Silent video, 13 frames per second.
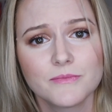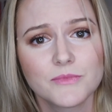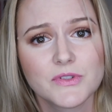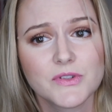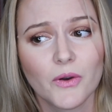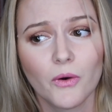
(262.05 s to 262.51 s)

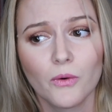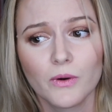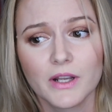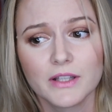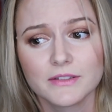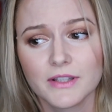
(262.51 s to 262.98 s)
So,
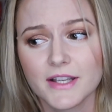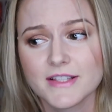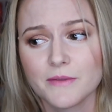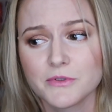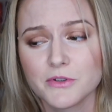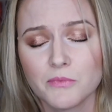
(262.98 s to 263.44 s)

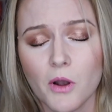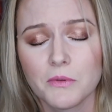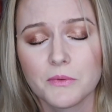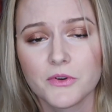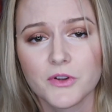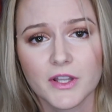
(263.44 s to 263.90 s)
except you
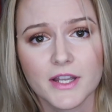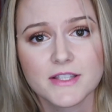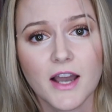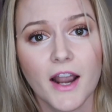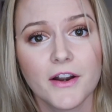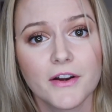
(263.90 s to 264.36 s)
probably were gonna get
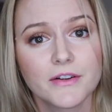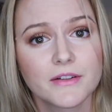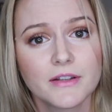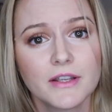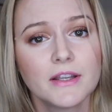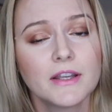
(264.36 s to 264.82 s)
tired
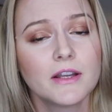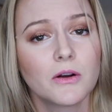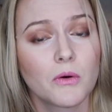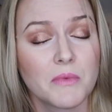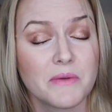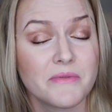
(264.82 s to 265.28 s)

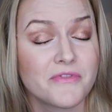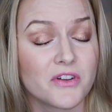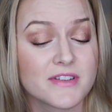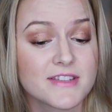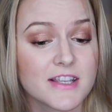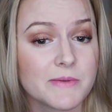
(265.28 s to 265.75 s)
or maybe fall
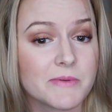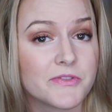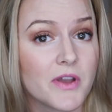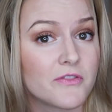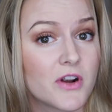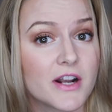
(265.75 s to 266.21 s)
asleep if
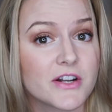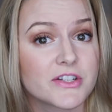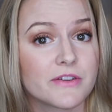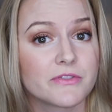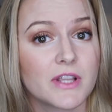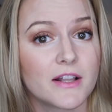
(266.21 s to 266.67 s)
you have your eyes
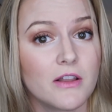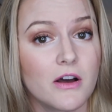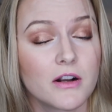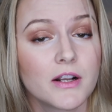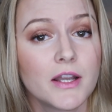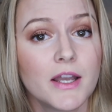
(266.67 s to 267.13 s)
shut for that
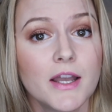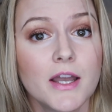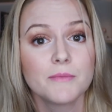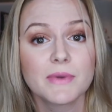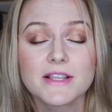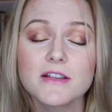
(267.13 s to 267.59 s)
long.
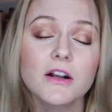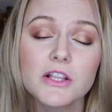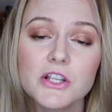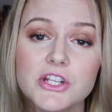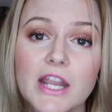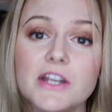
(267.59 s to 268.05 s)
But it's not
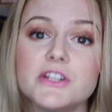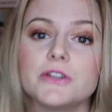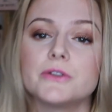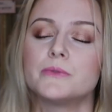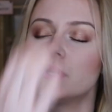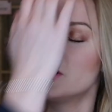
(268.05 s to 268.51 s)
gonna change
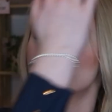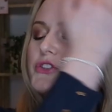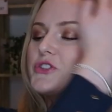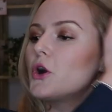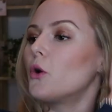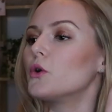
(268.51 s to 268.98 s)
you.
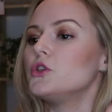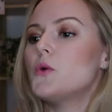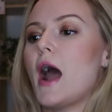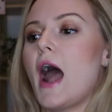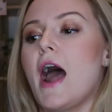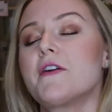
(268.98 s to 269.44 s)
So you
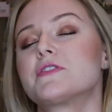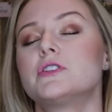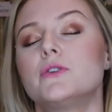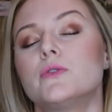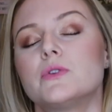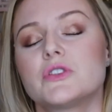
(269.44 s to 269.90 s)
have
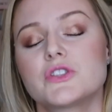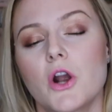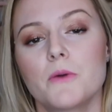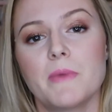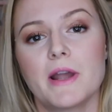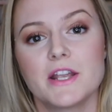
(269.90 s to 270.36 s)
to
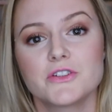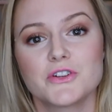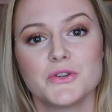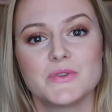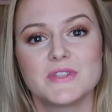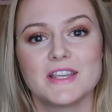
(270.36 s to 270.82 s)
start by
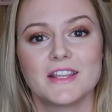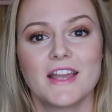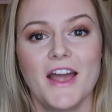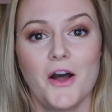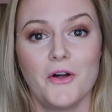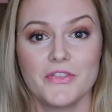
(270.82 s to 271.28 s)
introducing
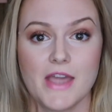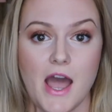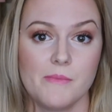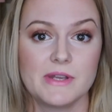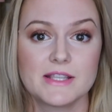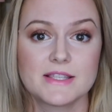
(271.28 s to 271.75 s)
healthy
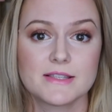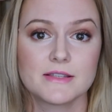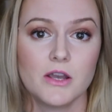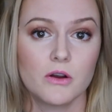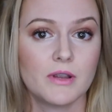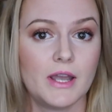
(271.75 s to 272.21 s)
habits,
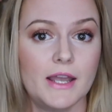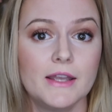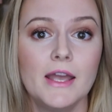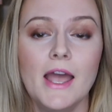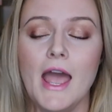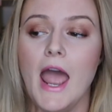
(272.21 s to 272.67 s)
okay?